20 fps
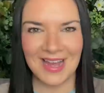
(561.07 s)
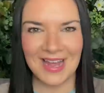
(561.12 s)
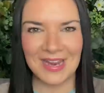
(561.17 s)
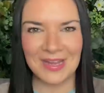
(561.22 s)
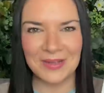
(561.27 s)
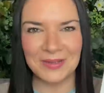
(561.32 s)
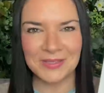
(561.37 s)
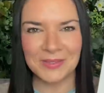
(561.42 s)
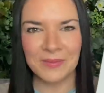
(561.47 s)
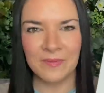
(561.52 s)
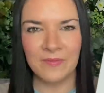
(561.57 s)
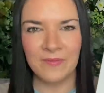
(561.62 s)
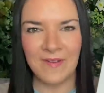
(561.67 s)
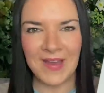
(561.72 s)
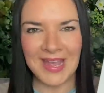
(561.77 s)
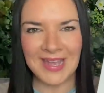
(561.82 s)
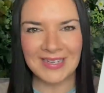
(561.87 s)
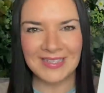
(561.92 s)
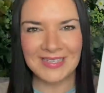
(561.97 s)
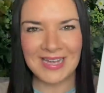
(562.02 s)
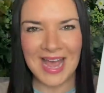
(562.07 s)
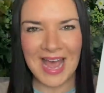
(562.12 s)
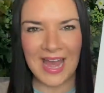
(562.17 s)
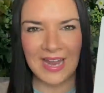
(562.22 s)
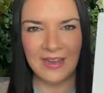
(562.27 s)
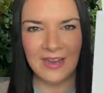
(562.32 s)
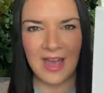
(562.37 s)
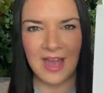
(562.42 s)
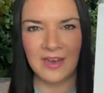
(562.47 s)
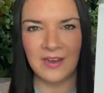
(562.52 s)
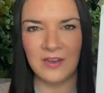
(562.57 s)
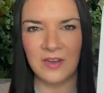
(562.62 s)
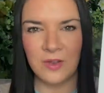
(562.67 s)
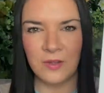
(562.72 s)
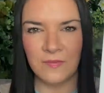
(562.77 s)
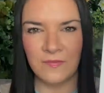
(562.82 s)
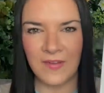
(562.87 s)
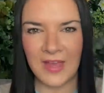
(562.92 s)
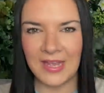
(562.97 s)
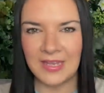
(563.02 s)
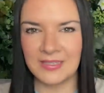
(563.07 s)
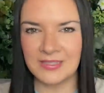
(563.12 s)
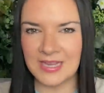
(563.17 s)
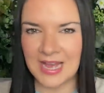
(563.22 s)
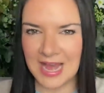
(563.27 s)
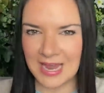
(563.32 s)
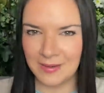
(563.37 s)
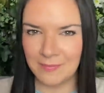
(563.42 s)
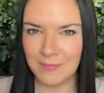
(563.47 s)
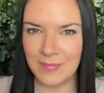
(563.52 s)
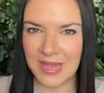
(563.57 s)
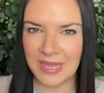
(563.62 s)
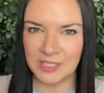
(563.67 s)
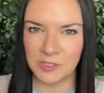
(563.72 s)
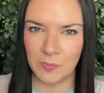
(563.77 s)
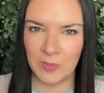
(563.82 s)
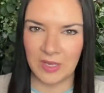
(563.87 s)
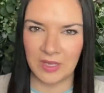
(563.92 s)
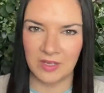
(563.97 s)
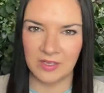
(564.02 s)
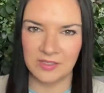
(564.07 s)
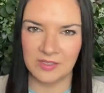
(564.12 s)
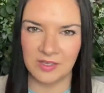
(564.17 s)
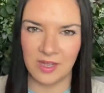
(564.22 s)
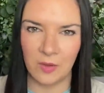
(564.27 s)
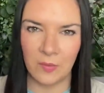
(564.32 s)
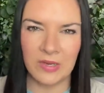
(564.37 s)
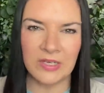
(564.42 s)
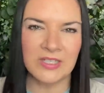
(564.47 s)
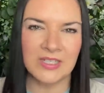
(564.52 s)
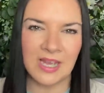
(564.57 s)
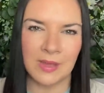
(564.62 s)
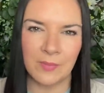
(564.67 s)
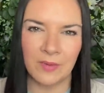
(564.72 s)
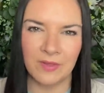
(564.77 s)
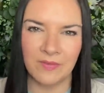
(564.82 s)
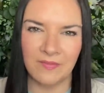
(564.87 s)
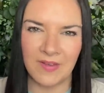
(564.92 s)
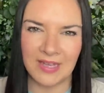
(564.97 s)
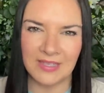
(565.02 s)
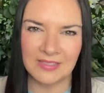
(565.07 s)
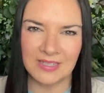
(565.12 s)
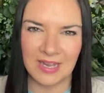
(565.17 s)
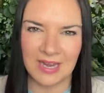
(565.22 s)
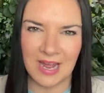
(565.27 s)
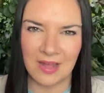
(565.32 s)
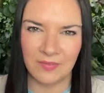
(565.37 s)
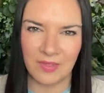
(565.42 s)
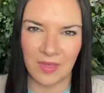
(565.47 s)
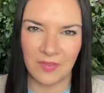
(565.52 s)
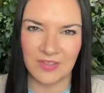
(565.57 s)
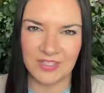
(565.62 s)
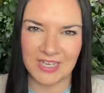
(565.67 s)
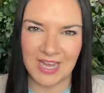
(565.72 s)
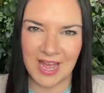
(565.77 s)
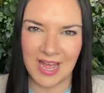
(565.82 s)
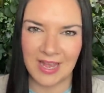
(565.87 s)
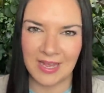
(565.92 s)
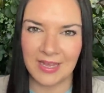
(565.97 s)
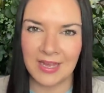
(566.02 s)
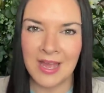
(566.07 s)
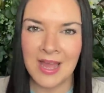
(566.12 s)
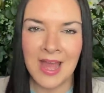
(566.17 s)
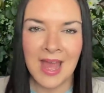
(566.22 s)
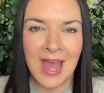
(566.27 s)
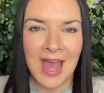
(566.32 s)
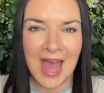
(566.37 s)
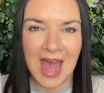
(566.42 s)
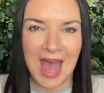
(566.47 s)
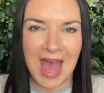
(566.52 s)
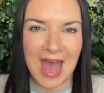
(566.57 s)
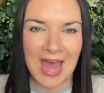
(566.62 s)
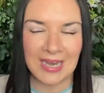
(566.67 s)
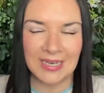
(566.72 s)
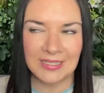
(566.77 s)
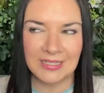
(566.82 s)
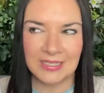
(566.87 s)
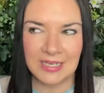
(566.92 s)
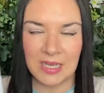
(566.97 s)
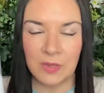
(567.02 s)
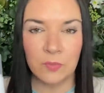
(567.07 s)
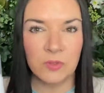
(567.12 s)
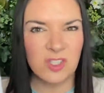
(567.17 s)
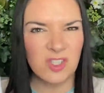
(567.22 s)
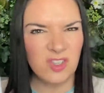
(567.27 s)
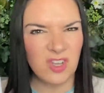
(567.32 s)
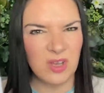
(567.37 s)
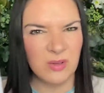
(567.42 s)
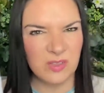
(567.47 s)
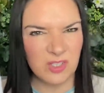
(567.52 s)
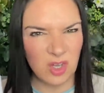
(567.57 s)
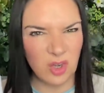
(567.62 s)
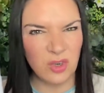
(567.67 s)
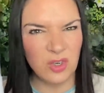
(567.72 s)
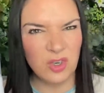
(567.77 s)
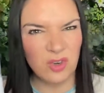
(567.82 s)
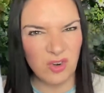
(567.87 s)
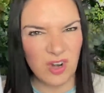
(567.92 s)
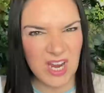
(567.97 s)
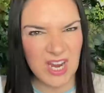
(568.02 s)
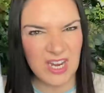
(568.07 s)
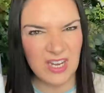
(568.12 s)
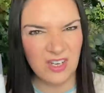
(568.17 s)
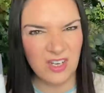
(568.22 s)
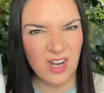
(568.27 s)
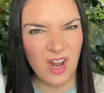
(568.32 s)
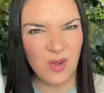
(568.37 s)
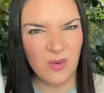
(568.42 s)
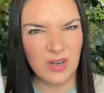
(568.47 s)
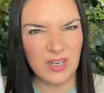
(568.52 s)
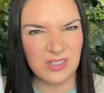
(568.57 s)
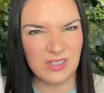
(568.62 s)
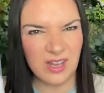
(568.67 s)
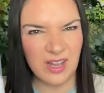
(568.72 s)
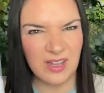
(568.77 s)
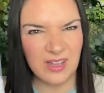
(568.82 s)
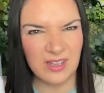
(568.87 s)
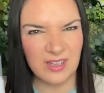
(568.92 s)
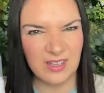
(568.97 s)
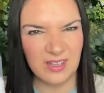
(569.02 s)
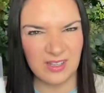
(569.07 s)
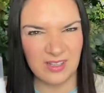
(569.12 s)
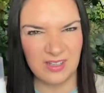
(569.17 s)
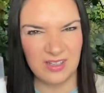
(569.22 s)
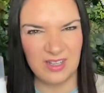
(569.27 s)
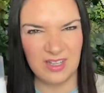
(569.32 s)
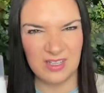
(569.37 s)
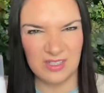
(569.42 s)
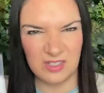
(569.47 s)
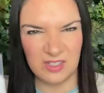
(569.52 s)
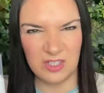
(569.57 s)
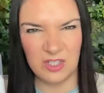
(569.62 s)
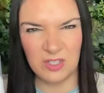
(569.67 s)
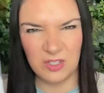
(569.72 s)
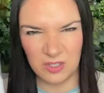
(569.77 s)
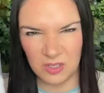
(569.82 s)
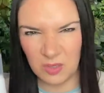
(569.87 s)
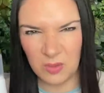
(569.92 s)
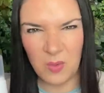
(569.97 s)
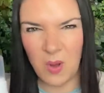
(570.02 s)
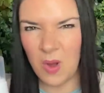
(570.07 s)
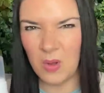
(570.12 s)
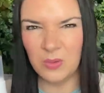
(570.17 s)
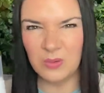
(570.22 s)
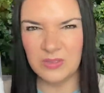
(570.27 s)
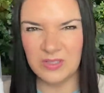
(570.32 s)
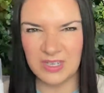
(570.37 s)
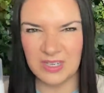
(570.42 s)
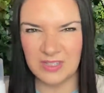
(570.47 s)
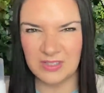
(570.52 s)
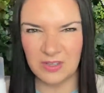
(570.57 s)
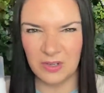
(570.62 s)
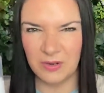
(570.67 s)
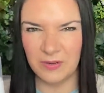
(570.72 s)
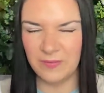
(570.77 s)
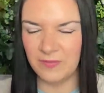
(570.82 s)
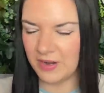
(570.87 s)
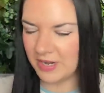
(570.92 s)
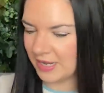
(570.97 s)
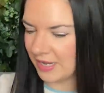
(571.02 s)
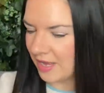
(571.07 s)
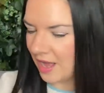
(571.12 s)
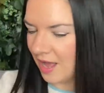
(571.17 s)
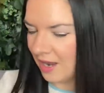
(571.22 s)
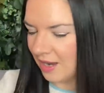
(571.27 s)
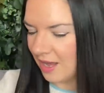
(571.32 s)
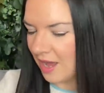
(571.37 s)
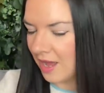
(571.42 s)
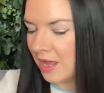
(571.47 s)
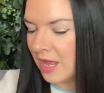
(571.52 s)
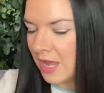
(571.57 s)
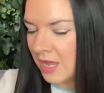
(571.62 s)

And I got some fake tan and a new fake tan mitt because I went to get my fake tan out the other day and it was gone green, you know, and it's like it's too old and it's got a funny color.